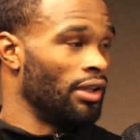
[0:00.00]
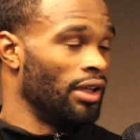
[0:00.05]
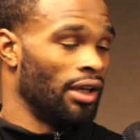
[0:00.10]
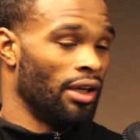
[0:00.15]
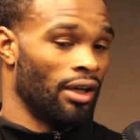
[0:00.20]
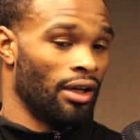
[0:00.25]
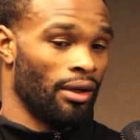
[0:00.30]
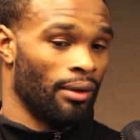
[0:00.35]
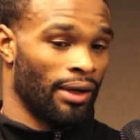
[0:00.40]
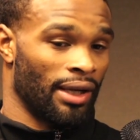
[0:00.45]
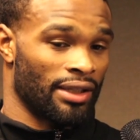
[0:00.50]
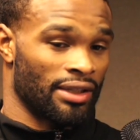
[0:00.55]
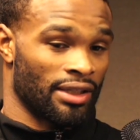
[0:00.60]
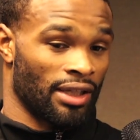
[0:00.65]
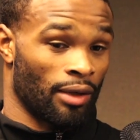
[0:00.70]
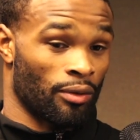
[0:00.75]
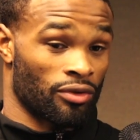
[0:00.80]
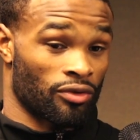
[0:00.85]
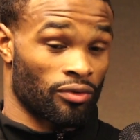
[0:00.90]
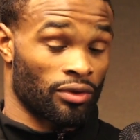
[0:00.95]

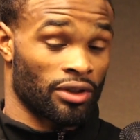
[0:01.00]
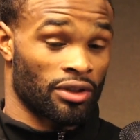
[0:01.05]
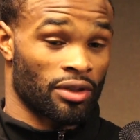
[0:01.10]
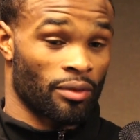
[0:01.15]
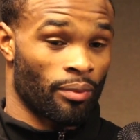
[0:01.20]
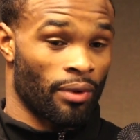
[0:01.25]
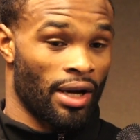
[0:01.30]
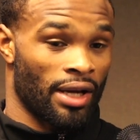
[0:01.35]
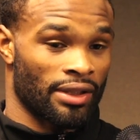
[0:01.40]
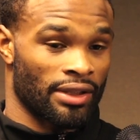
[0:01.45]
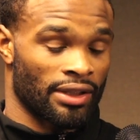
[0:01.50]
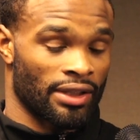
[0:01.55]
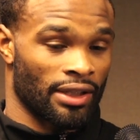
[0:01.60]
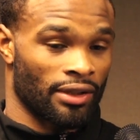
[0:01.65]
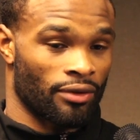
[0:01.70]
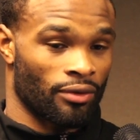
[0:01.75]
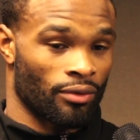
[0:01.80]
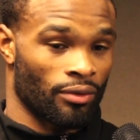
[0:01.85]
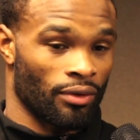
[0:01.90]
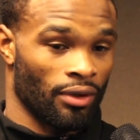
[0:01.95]
I was really surprised that they
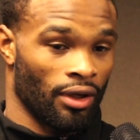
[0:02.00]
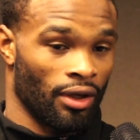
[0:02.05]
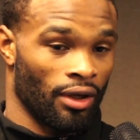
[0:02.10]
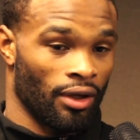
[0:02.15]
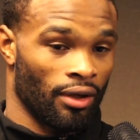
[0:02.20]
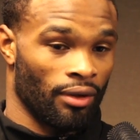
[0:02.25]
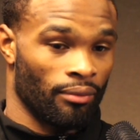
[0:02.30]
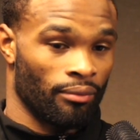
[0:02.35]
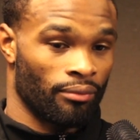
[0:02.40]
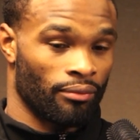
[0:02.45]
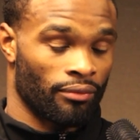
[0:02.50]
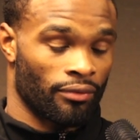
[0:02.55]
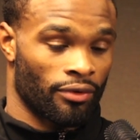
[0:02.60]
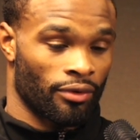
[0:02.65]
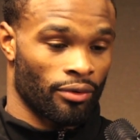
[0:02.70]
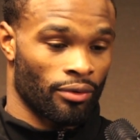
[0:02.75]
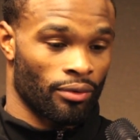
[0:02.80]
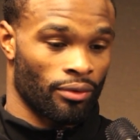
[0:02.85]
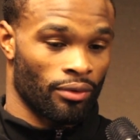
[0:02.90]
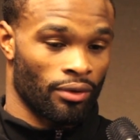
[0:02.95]
threw
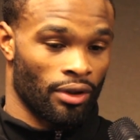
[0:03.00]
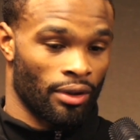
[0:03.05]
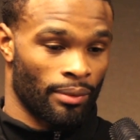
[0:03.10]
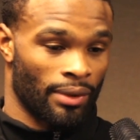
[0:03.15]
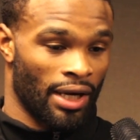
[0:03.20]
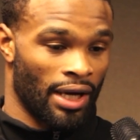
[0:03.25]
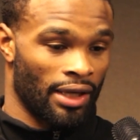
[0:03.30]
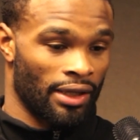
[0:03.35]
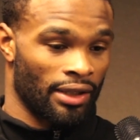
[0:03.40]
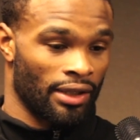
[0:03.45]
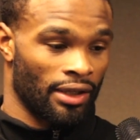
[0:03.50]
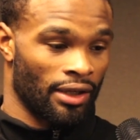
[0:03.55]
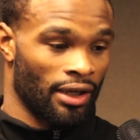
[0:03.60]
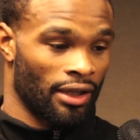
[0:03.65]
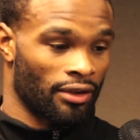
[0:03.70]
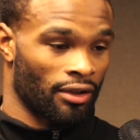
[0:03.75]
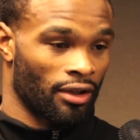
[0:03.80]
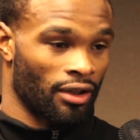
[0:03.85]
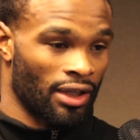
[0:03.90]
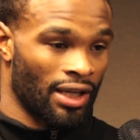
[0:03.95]
Condit in. I
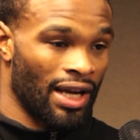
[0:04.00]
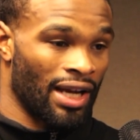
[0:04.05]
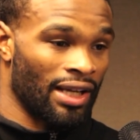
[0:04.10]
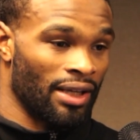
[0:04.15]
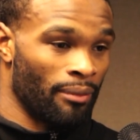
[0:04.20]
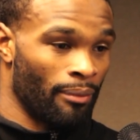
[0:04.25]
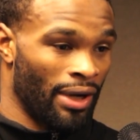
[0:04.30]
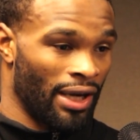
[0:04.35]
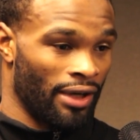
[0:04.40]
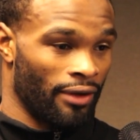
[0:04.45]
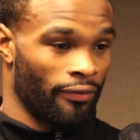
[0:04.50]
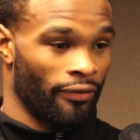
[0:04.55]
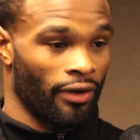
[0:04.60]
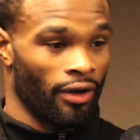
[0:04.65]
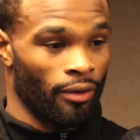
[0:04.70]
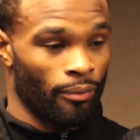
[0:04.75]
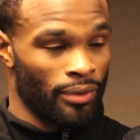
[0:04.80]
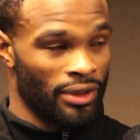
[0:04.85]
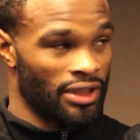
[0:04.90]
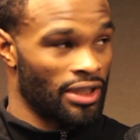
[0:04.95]
thought Condit might have
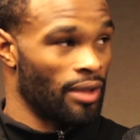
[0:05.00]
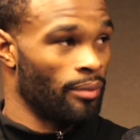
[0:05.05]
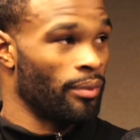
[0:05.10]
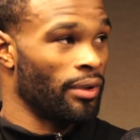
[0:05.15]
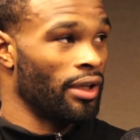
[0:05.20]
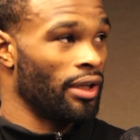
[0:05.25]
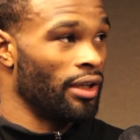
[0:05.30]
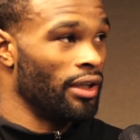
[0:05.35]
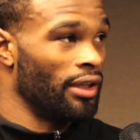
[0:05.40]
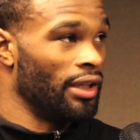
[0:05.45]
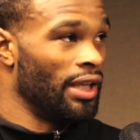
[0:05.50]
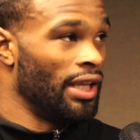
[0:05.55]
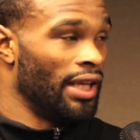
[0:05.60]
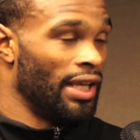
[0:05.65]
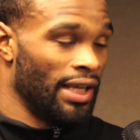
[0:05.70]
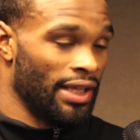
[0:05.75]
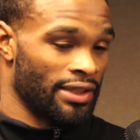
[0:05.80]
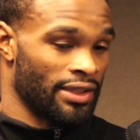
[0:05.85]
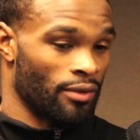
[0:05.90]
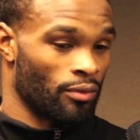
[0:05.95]
fought BJ Penn
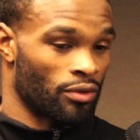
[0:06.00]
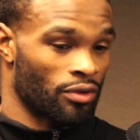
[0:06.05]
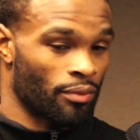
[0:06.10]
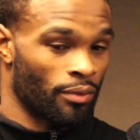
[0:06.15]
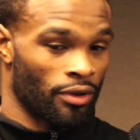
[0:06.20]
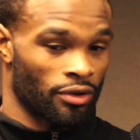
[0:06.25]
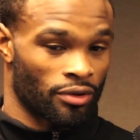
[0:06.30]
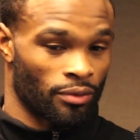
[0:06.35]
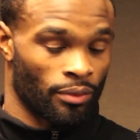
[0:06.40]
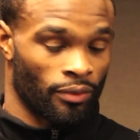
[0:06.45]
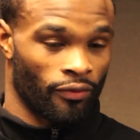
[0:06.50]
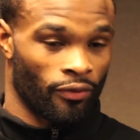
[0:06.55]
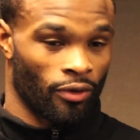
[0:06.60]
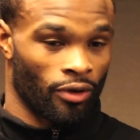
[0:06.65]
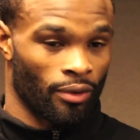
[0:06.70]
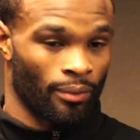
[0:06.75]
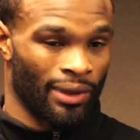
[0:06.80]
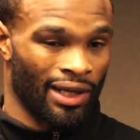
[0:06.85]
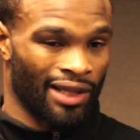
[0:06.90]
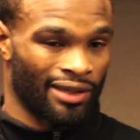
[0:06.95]
as he was supposed to
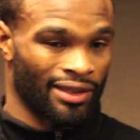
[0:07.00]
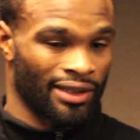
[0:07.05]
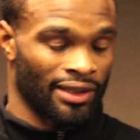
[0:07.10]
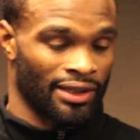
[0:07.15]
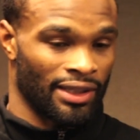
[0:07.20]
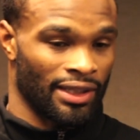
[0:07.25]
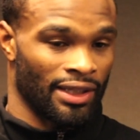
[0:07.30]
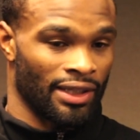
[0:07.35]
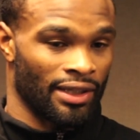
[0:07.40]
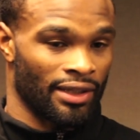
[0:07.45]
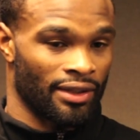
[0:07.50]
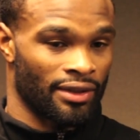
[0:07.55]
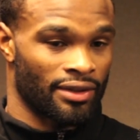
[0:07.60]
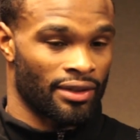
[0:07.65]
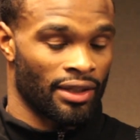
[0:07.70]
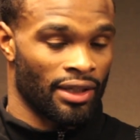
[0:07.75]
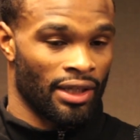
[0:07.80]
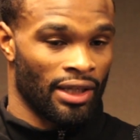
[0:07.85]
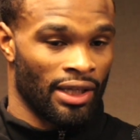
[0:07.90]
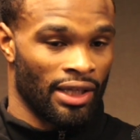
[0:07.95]
before, but I think
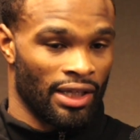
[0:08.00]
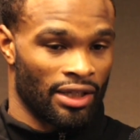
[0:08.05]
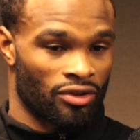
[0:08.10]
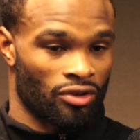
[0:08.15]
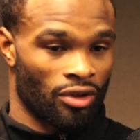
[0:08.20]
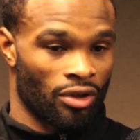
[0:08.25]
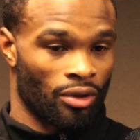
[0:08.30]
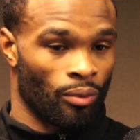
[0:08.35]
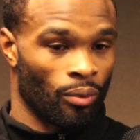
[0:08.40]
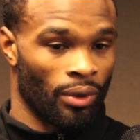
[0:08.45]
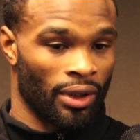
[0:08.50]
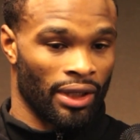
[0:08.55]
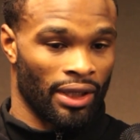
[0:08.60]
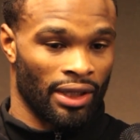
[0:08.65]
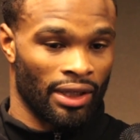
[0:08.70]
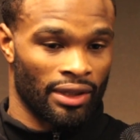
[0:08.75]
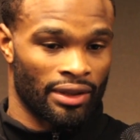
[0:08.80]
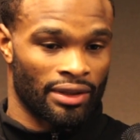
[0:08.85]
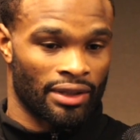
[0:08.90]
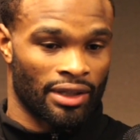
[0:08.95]
Diaz is going to win
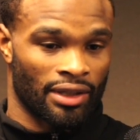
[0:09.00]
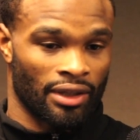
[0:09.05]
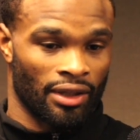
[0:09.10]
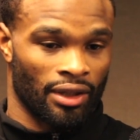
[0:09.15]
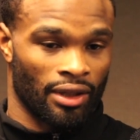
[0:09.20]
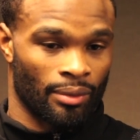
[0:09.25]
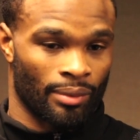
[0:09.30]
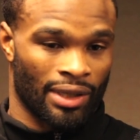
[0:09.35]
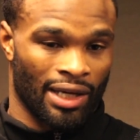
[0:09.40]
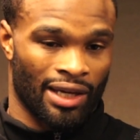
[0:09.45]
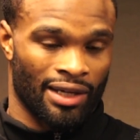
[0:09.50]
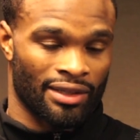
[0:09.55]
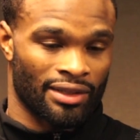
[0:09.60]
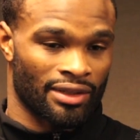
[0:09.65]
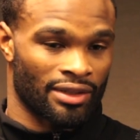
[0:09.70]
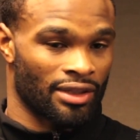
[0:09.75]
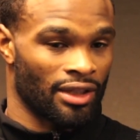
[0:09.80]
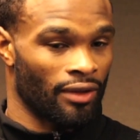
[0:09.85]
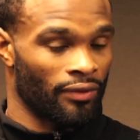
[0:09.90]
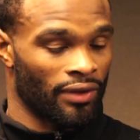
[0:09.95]
it. Condit's
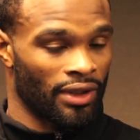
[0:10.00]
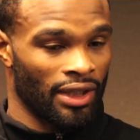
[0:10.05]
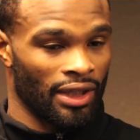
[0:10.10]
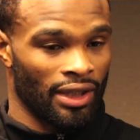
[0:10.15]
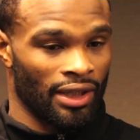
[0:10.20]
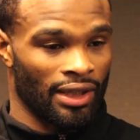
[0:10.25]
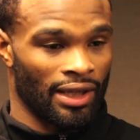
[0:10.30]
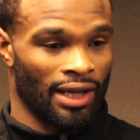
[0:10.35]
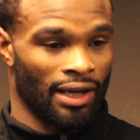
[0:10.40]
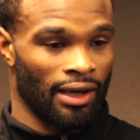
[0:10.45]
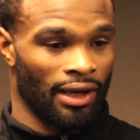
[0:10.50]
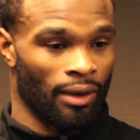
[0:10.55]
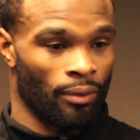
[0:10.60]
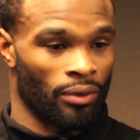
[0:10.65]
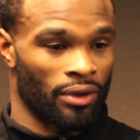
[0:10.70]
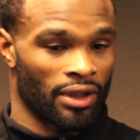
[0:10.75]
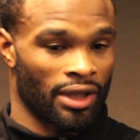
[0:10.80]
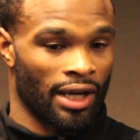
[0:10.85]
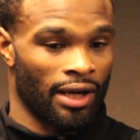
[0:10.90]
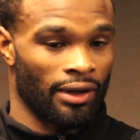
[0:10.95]
a tough kid. I
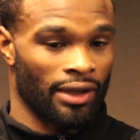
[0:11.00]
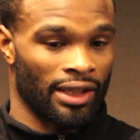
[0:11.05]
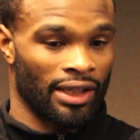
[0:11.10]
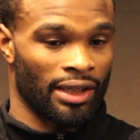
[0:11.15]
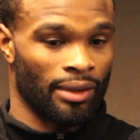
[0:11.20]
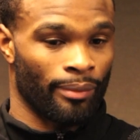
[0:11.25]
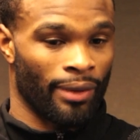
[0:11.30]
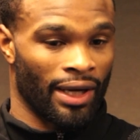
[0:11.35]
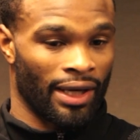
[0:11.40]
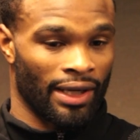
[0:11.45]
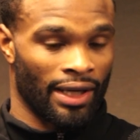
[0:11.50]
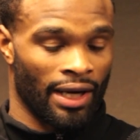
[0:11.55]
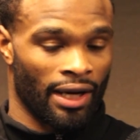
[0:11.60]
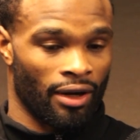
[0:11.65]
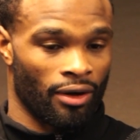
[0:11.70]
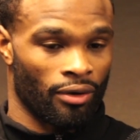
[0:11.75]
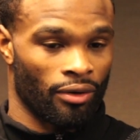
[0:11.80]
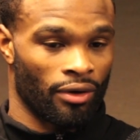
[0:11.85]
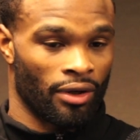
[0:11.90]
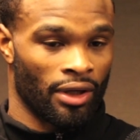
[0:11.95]
wouldn't count anybody
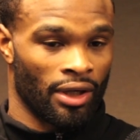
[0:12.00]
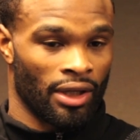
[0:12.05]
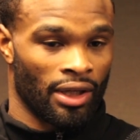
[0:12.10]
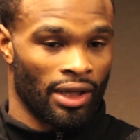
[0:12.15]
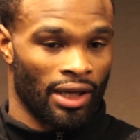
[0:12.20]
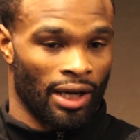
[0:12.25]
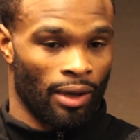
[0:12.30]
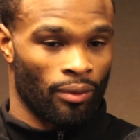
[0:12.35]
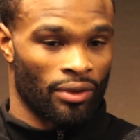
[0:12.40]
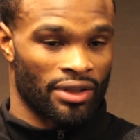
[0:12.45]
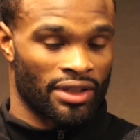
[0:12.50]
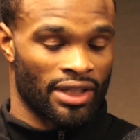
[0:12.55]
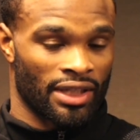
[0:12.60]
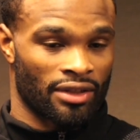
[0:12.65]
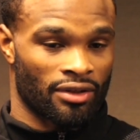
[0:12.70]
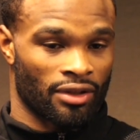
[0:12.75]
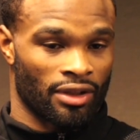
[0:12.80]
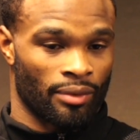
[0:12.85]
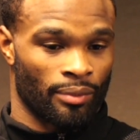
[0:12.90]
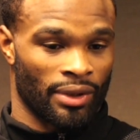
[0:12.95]
out. I wouldn't say
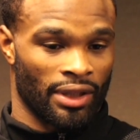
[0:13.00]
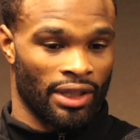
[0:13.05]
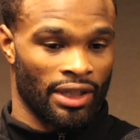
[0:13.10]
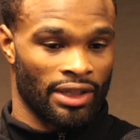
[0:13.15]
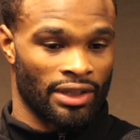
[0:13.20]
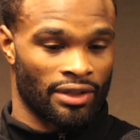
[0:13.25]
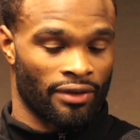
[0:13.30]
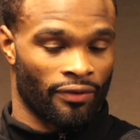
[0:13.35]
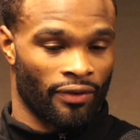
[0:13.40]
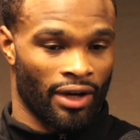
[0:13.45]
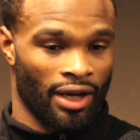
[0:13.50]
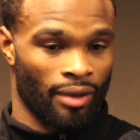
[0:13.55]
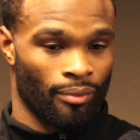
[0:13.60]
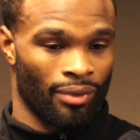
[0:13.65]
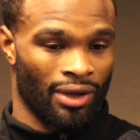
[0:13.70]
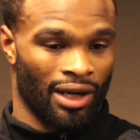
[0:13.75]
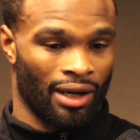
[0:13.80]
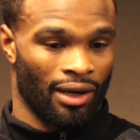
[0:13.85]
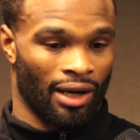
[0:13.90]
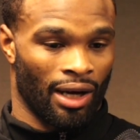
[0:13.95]
it's going to be an easy fight,
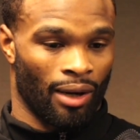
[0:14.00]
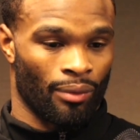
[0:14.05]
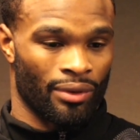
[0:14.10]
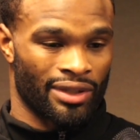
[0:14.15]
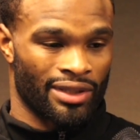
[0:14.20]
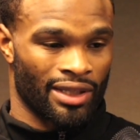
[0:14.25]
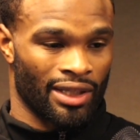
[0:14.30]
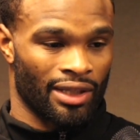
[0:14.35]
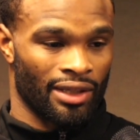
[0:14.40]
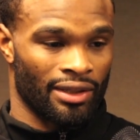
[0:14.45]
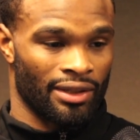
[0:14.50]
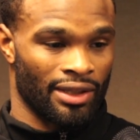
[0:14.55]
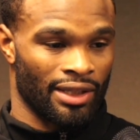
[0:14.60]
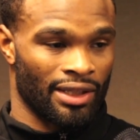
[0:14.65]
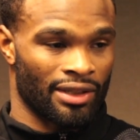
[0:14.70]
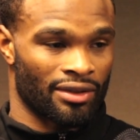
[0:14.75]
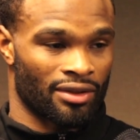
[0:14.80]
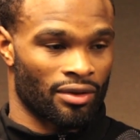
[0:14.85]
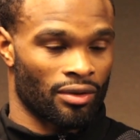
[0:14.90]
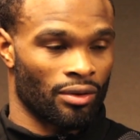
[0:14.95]
but I would say
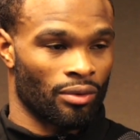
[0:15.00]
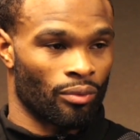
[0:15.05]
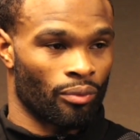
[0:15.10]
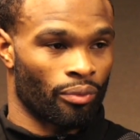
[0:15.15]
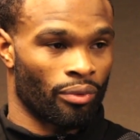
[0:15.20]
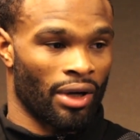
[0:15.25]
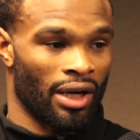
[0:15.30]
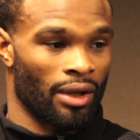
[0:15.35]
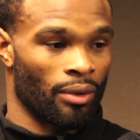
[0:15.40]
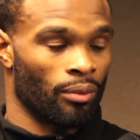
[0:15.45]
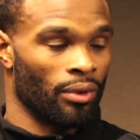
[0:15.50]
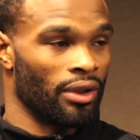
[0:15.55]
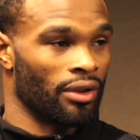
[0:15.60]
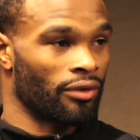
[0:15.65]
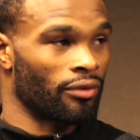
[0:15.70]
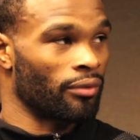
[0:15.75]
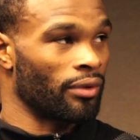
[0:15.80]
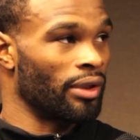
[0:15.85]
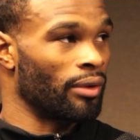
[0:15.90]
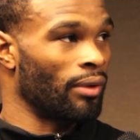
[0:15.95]
Diaz is going to probably win
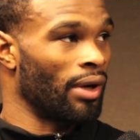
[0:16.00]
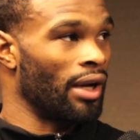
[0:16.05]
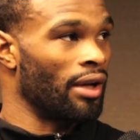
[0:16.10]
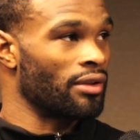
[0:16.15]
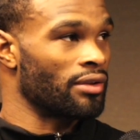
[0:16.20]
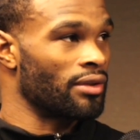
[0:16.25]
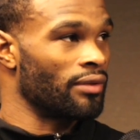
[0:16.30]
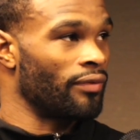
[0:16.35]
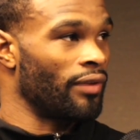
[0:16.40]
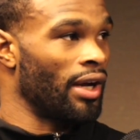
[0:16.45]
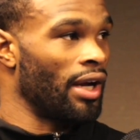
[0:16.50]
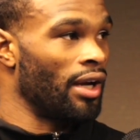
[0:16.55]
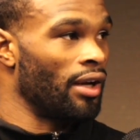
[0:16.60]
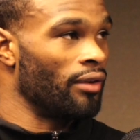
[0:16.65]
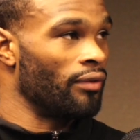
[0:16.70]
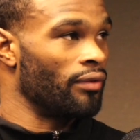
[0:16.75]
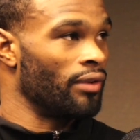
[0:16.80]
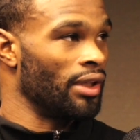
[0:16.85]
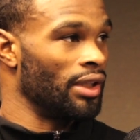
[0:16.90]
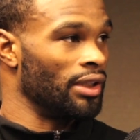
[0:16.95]
3 rounds to
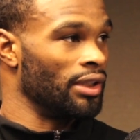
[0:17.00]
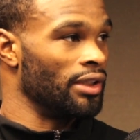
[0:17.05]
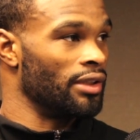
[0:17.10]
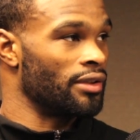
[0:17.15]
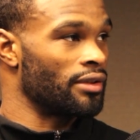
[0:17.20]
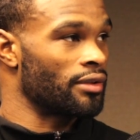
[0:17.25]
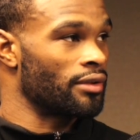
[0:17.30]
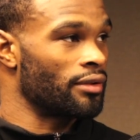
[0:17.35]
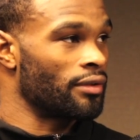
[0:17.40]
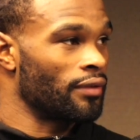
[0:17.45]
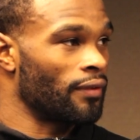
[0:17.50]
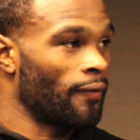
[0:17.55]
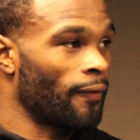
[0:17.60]
5 at least.